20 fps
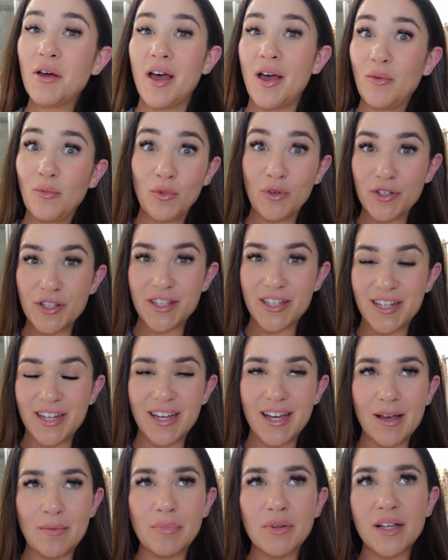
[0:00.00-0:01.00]
and we'll
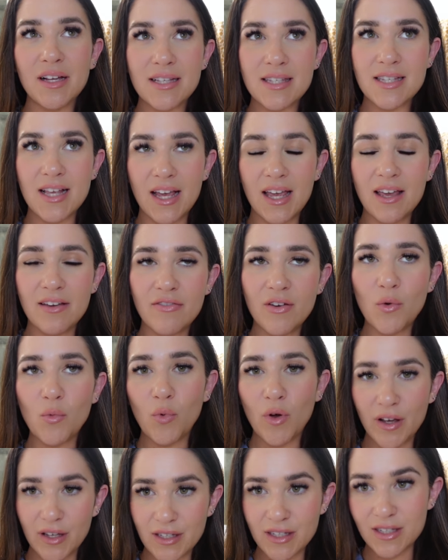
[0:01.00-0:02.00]
see. And plus, like if it
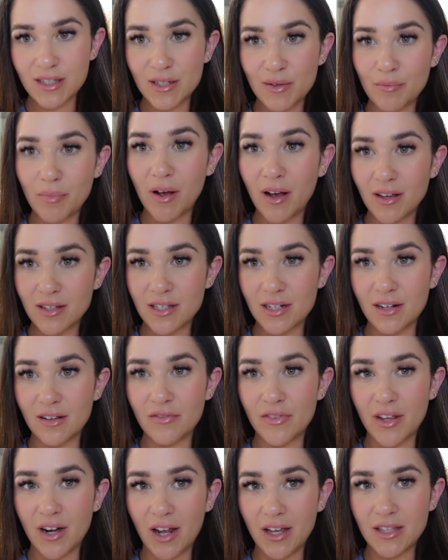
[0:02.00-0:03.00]
was
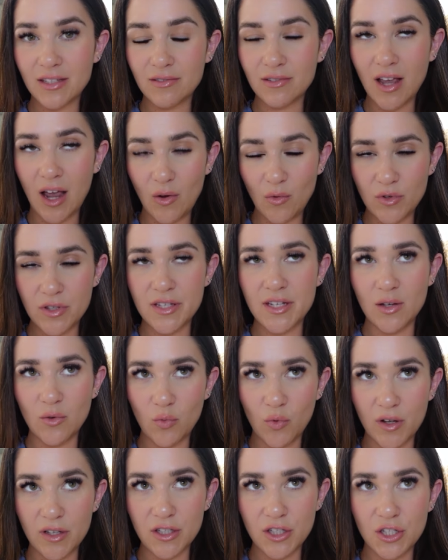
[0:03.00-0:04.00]
positive, then I, I
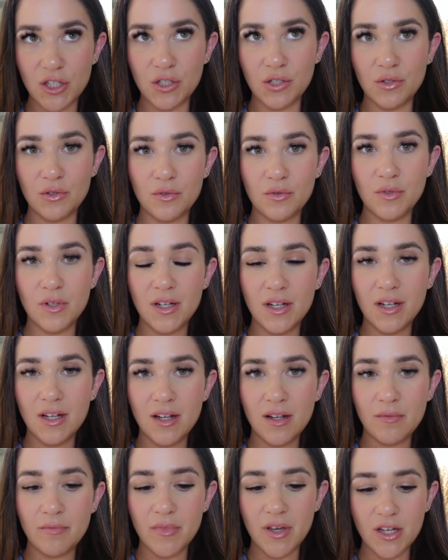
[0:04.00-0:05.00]
did want to
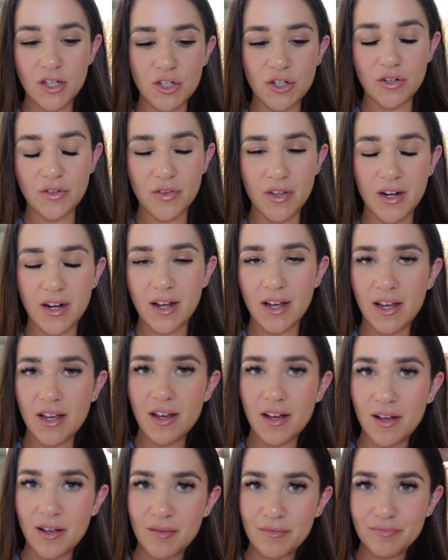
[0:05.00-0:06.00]
make sure that I
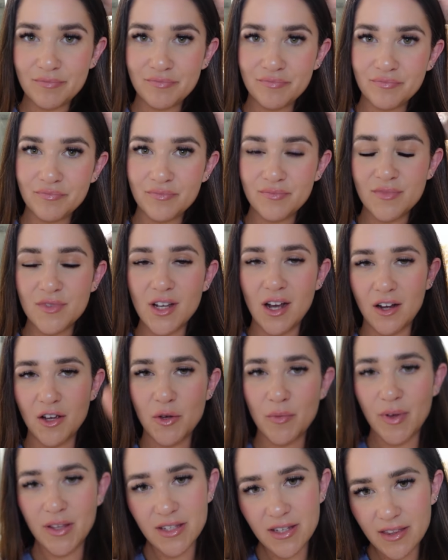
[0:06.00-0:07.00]
um,
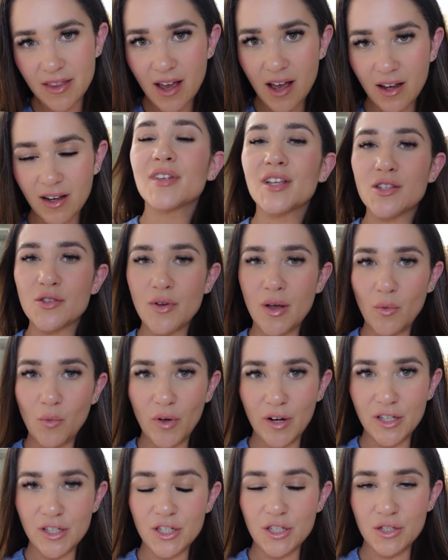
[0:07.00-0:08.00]
documented that. And so I
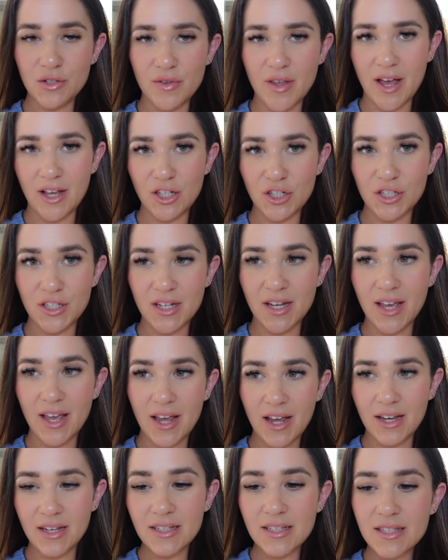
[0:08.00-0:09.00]
wanted to do that just in
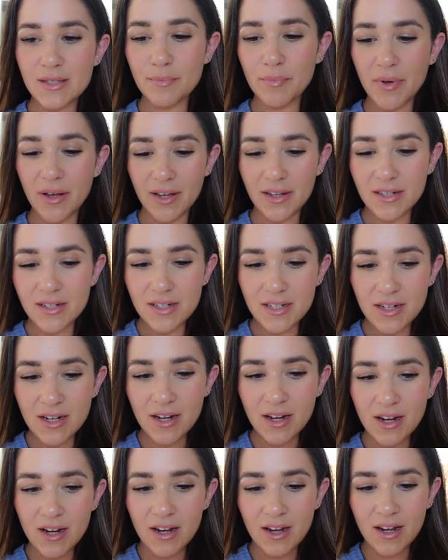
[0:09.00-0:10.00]
case, but
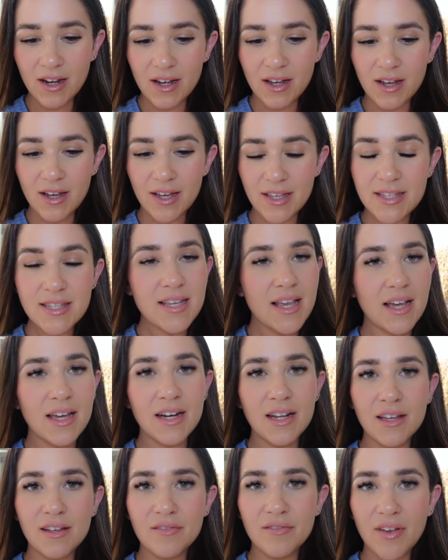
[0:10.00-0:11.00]
it's
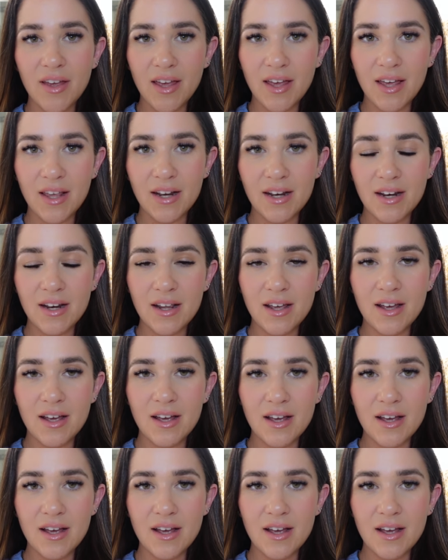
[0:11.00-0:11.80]
negative and